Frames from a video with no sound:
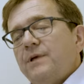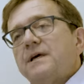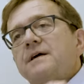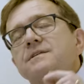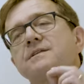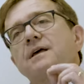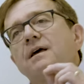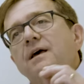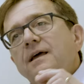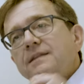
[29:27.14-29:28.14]
Because
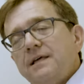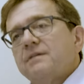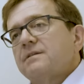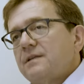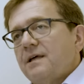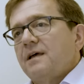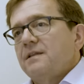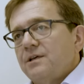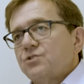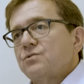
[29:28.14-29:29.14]
at the end of the day,
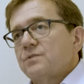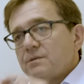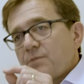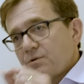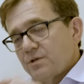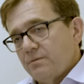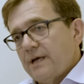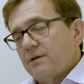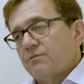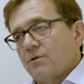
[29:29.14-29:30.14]
the issue is about
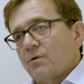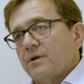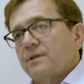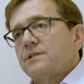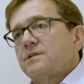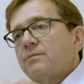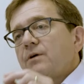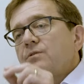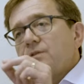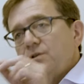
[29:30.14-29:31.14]
demand for oil. It's
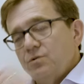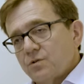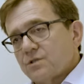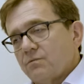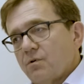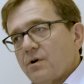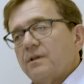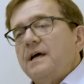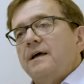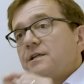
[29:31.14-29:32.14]
about the use of
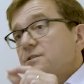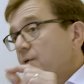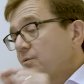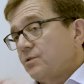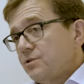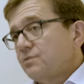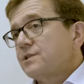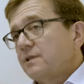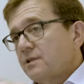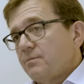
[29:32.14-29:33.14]
oil. It's about
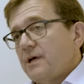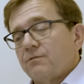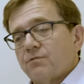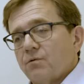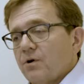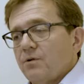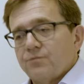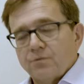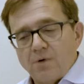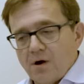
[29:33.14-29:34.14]
reducing the demand for oil
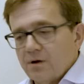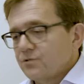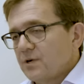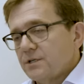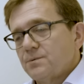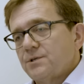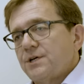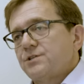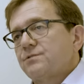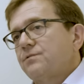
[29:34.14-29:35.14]
through our
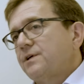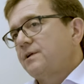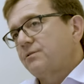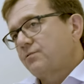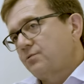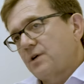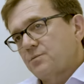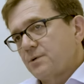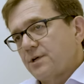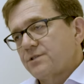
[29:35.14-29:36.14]
transportation fleet and through
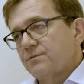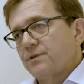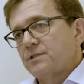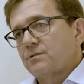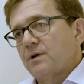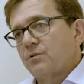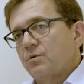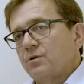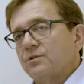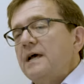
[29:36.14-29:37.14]
transportation fleets around the
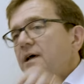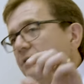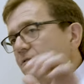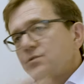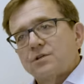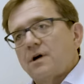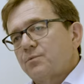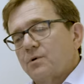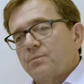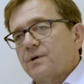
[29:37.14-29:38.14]
world. If you
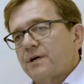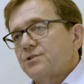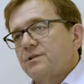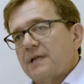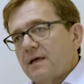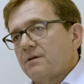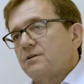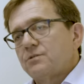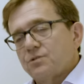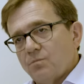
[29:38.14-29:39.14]
stopped oil production in
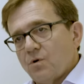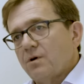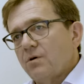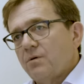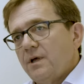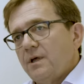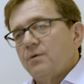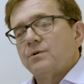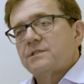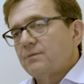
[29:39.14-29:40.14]
Canada tomorrow, mm-hmm.
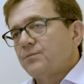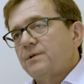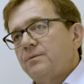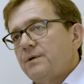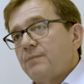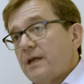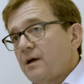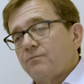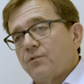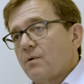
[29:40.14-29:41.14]
it would simply be made
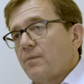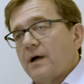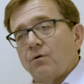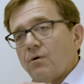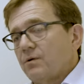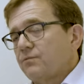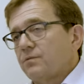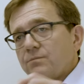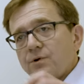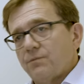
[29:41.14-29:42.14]
up for by oil
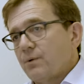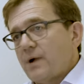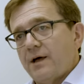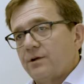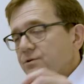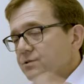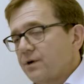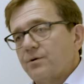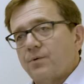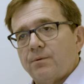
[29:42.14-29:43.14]
from Iran or
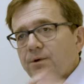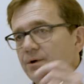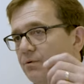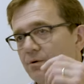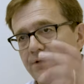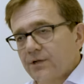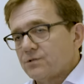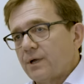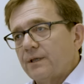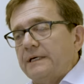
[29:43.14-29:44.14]
Saudi Arabia or
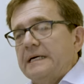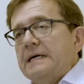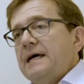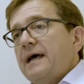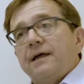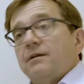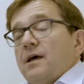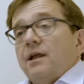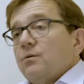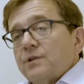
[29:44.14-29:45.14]
Venezuela, and
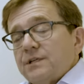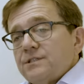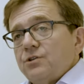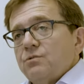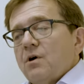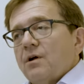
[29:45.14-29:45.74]
it would continue